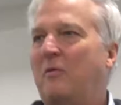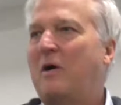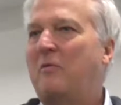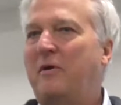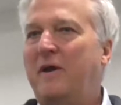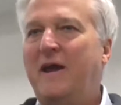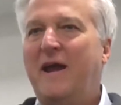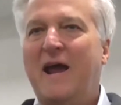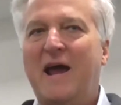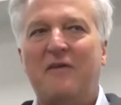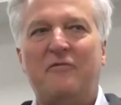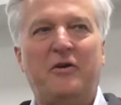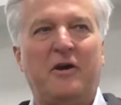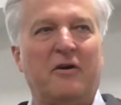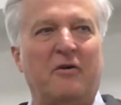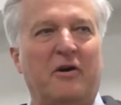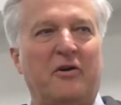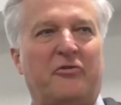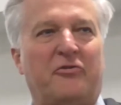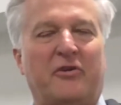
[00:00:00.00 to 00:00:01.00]
what we have
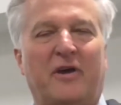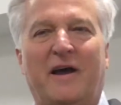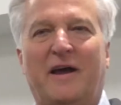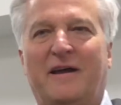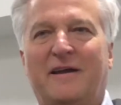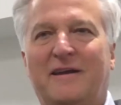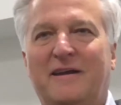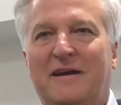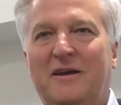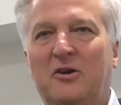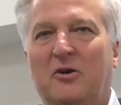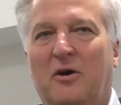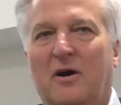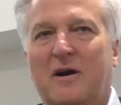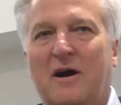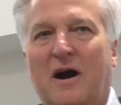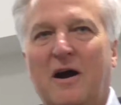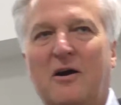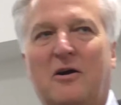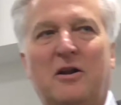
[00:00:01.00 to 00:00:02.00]
here is, a
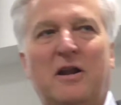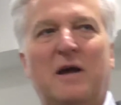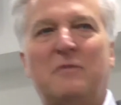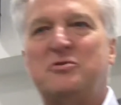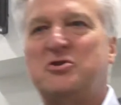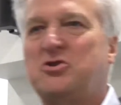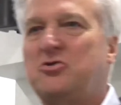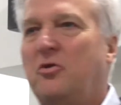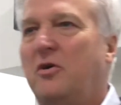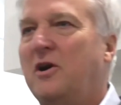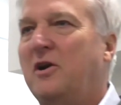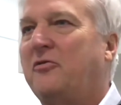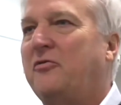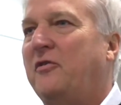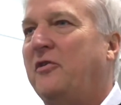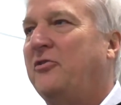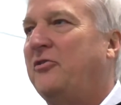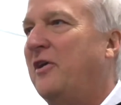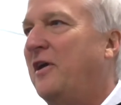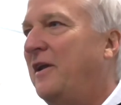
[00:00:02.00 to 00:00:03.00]
car club storage
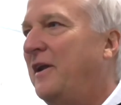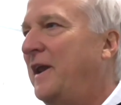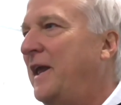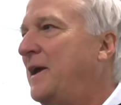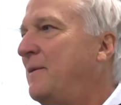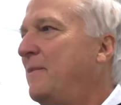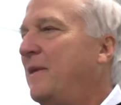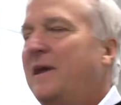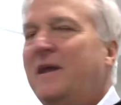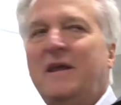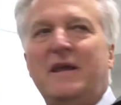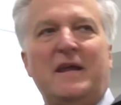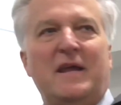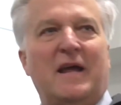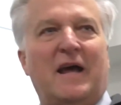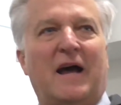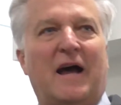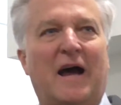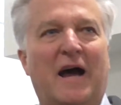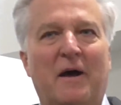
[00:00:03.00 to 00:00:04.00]
facility
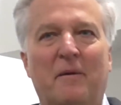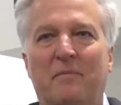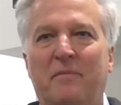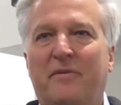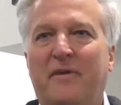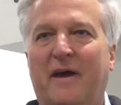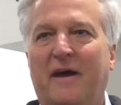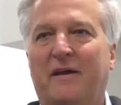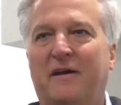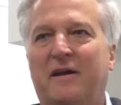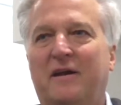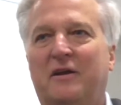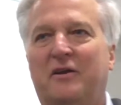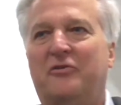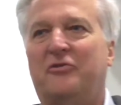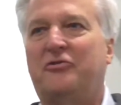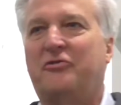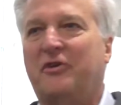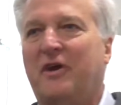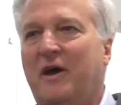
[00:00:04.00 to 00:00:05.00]
that
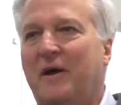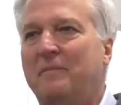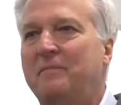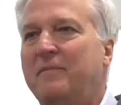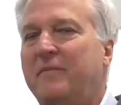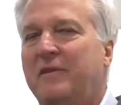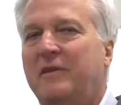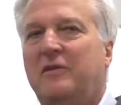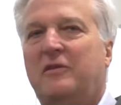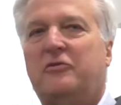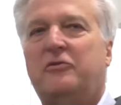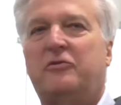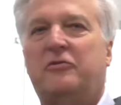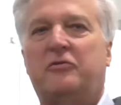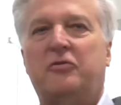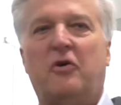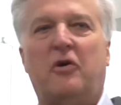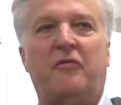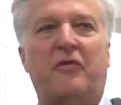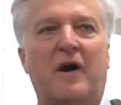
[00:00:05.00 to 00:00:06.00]
is,
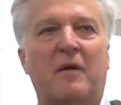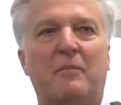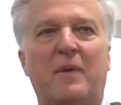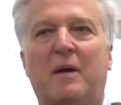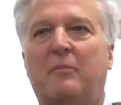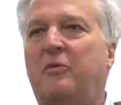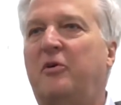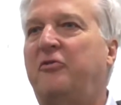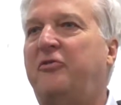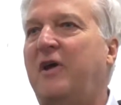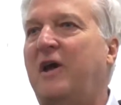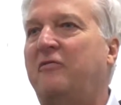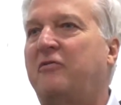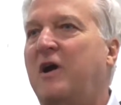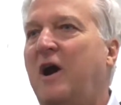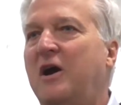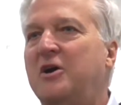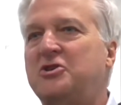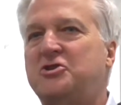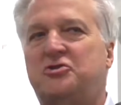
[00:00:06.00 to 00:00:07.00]
two of our members have
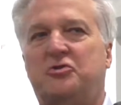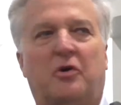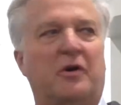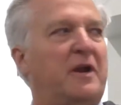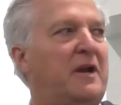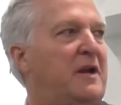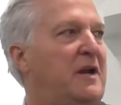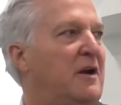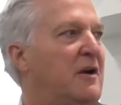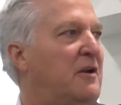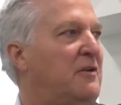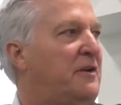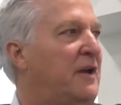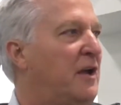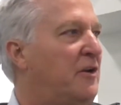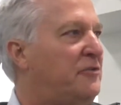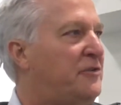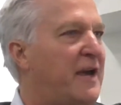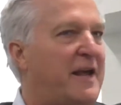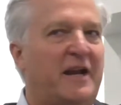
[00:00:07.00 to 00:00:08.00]
cars stored in here.
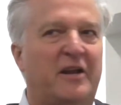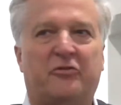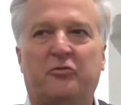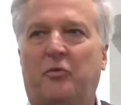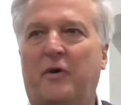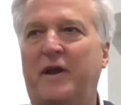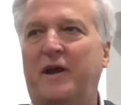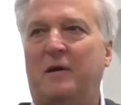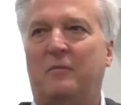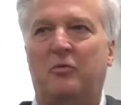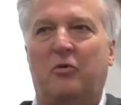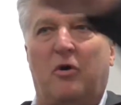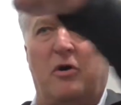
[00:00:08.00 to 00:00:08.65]
Dale Tennant's one of